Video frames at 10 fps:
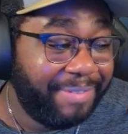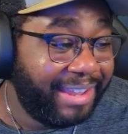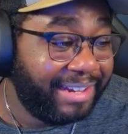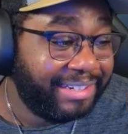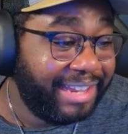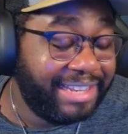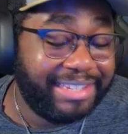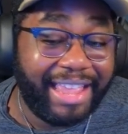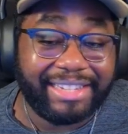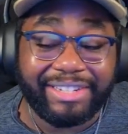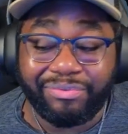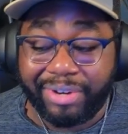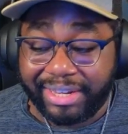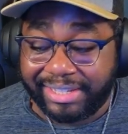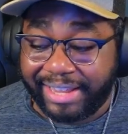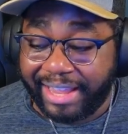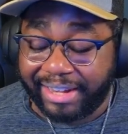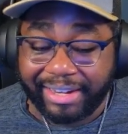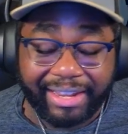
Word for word: man. It's actually really sad.